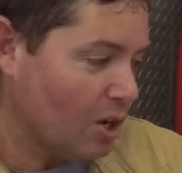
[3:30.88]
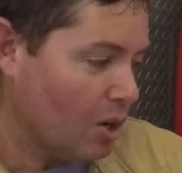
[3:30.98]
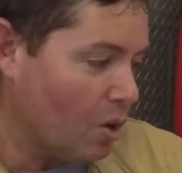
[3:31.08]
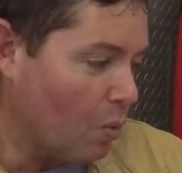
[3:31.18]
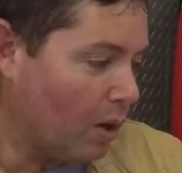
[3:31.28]

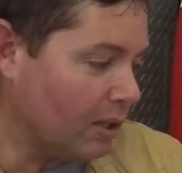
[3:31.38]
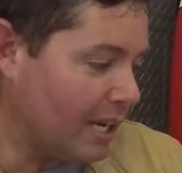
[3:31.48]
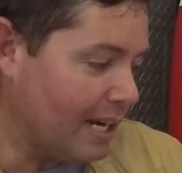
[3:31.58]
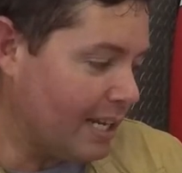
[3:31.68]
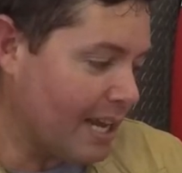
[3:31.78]
One
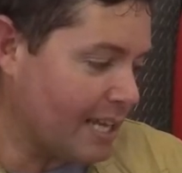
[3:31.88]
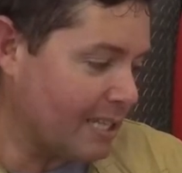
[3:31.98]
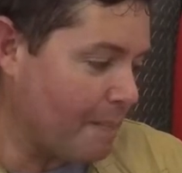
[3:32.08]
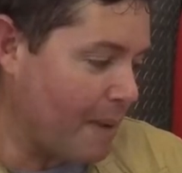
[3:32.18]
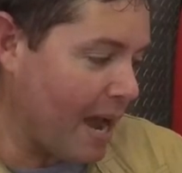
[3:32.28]
lady has
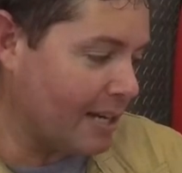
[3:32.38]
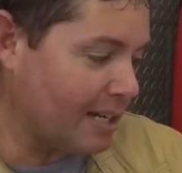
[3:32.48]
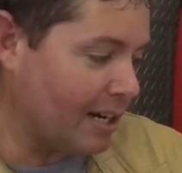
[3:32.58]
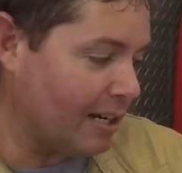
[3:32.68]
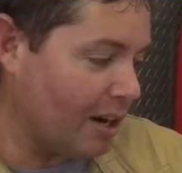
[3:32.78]
a bad
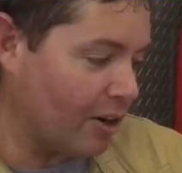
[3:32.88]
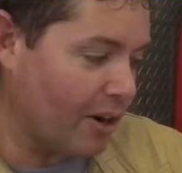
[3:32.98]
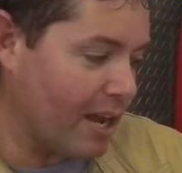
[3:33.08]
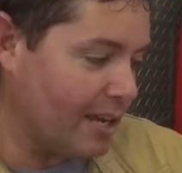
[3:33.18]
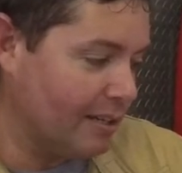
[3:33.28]
cut on her
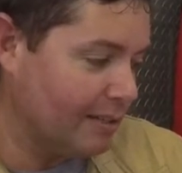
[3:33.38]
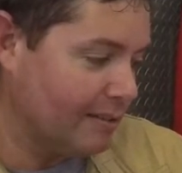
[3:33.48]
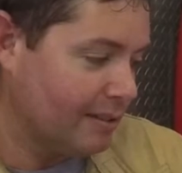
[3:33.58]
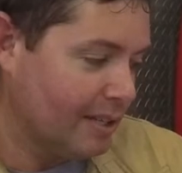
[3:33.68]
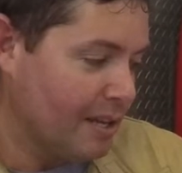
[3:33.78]
head.
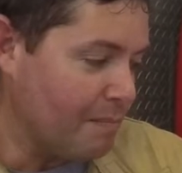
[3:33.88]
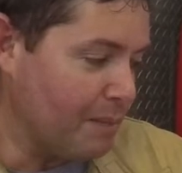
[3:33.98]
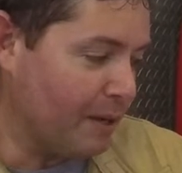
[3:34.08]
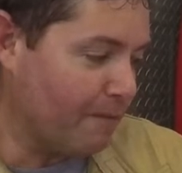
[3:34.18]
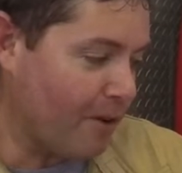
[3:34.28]

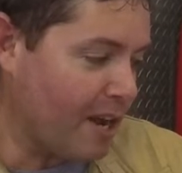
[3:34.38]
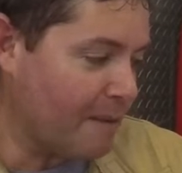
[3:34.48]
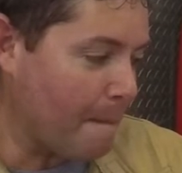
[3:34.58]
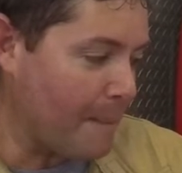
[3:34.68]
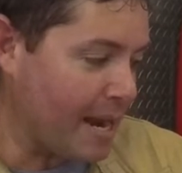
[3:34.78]
Big Frank
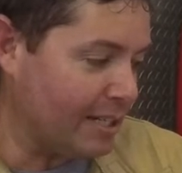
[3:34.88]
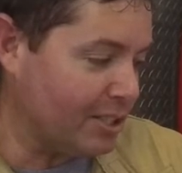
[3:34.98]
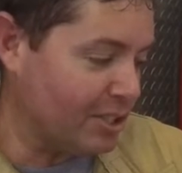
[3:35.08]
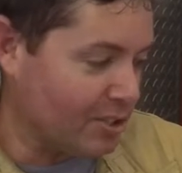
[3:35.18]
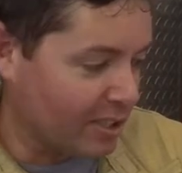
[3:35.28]

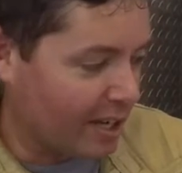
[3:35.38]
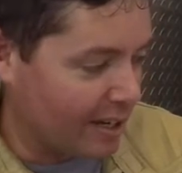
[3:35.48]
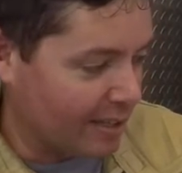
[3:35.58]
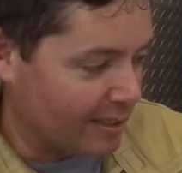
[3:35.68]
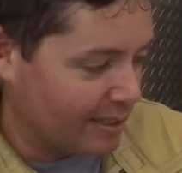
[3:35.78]
bandages the
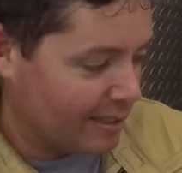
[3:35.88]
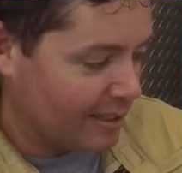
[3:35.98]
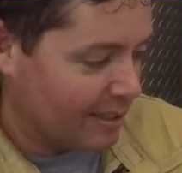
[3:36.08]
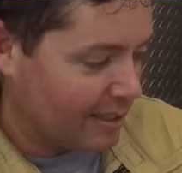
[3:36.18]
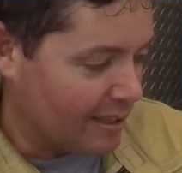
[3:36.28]
cut,
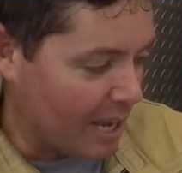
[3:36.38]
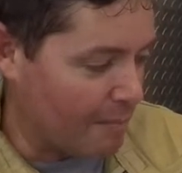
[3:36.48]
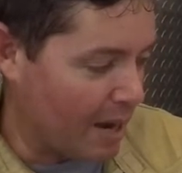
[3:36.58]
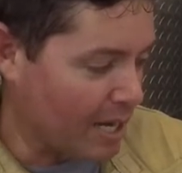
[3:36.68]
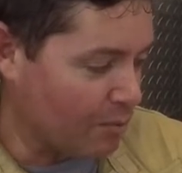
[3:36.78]
and
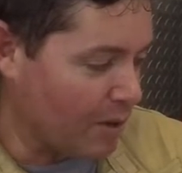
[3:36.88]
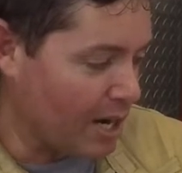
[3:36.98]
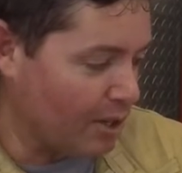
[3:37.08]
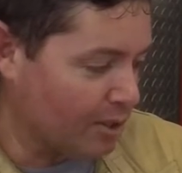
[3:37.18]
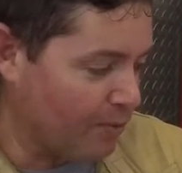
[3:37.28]
Mike
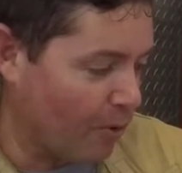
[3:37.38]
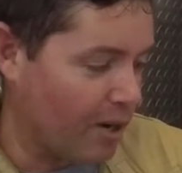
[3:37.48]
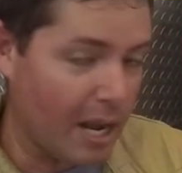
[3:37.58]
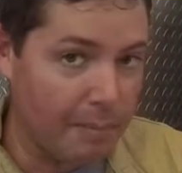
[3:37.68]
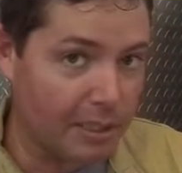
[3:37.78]
radios for an
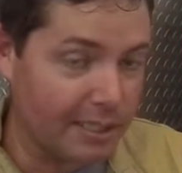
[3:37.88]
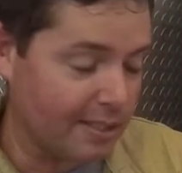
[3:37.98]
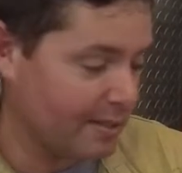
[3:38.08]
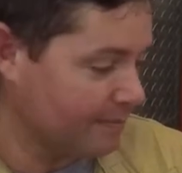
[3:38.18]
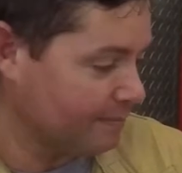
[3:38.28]

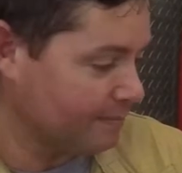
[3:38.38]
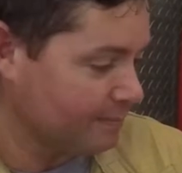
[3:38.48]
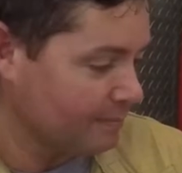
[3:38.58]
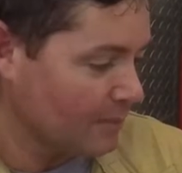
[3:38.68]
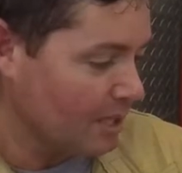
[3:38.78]
ambulance.
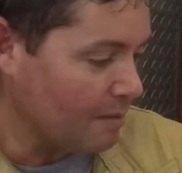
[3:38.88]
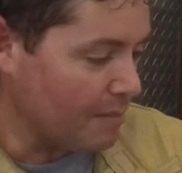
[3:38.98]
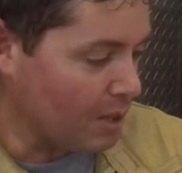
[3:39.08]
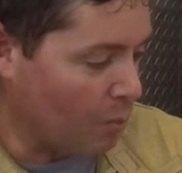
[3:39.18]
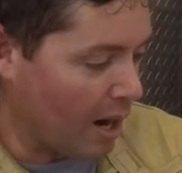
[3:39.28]

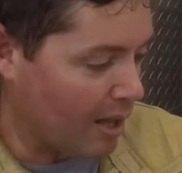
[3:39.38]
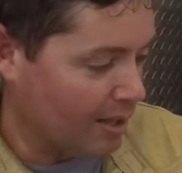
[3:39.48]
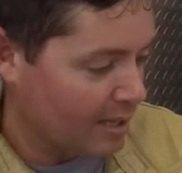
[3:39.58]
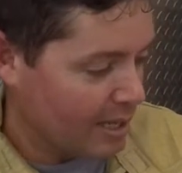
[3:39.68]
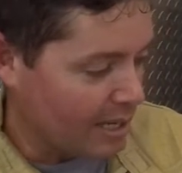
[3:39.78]
Meanwhile,
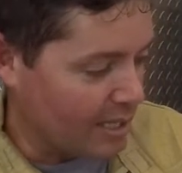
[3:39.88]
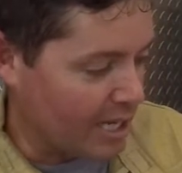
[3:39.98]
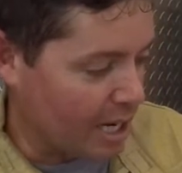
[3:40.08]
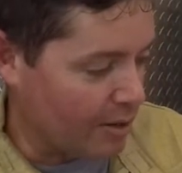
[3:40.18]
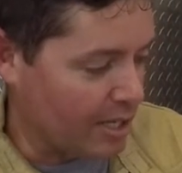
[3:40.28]

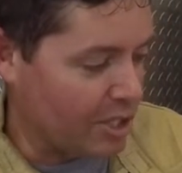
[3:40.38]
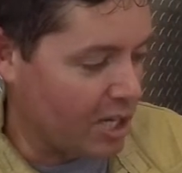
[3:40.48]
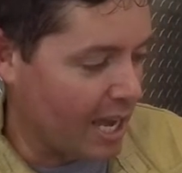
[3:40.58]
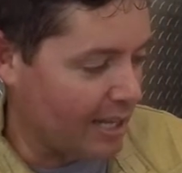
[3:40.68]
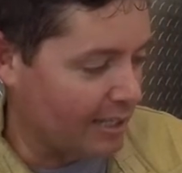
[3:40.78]
Gary and
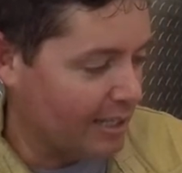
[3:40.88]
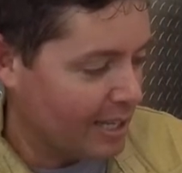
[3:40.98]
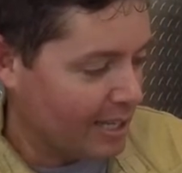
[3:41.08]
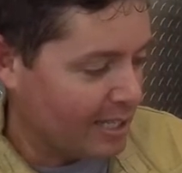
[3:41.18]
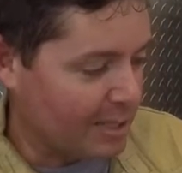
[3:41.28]
Janet
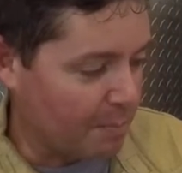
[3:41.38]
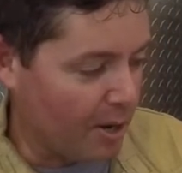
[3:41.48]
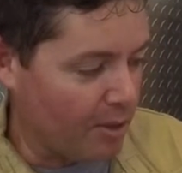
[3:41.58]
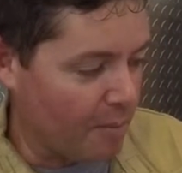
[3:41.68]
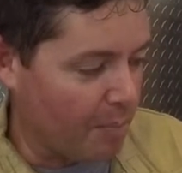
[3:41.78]

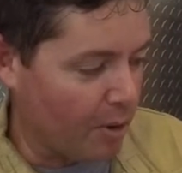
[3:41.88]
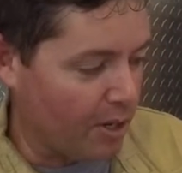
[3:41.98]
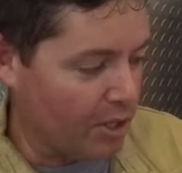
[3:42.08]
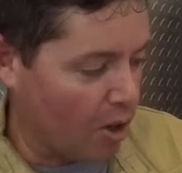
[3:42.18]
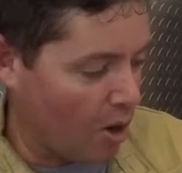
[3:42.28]
spray the
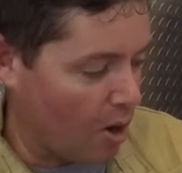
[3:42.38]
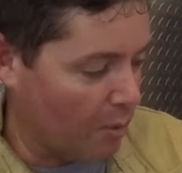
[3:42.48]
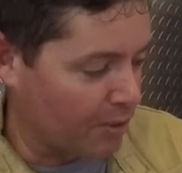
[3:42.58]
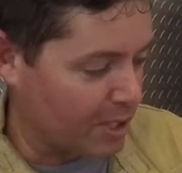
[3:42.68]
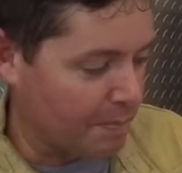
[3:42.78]
burning car
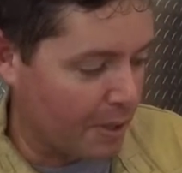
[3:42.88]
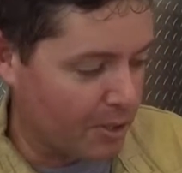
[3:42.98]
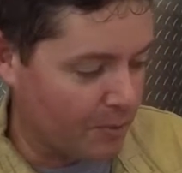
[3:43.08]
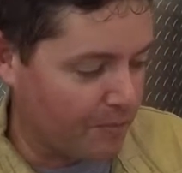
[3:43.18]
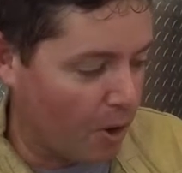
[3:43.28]
with a
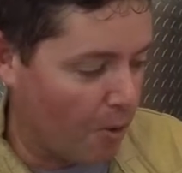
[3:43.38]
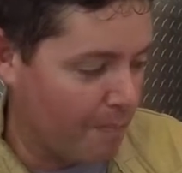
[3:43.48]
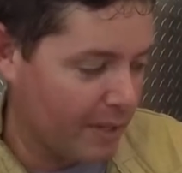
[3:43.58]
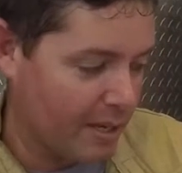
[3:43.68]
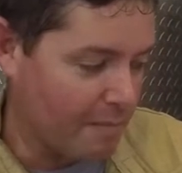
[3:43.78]
special foam
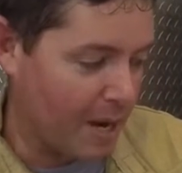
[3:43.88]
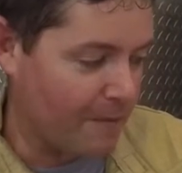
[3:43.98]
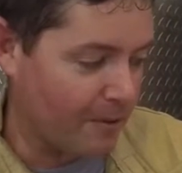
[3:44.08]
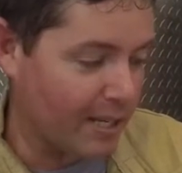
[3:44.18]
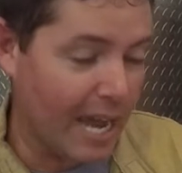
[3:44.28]
made
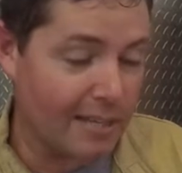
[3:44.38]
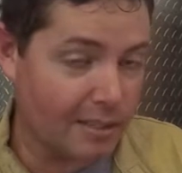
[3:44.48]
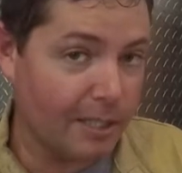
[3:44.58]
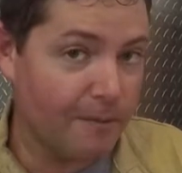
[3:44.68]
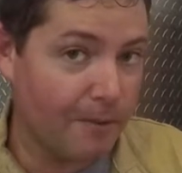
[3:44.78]
for
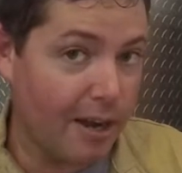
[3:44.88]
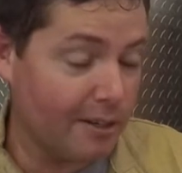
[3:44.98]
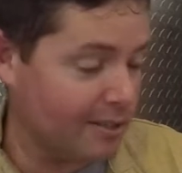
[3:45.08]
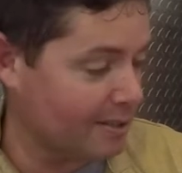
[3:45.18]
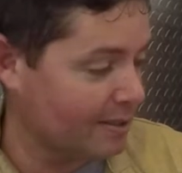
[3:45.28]
gasoline fires.